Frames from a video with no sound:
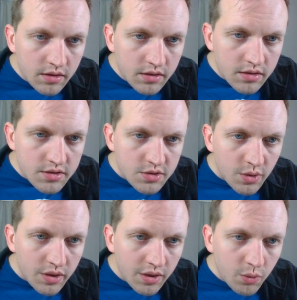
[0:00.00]
So I
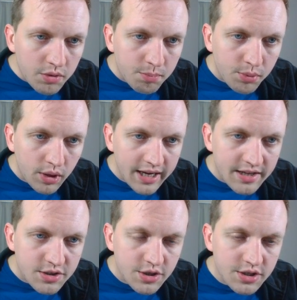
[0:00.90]
think with plants, you
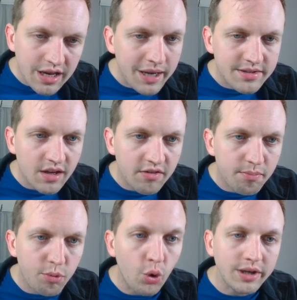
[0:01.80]
just got to make stuff
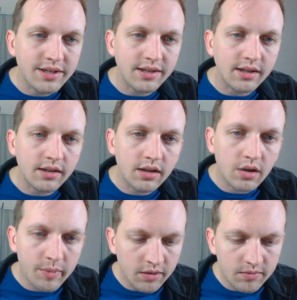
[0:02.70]
pointy. You know what I
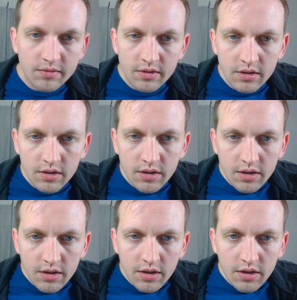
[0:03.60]
mean?
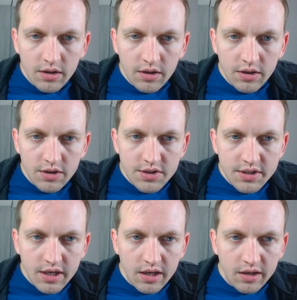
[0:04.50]
You just got to...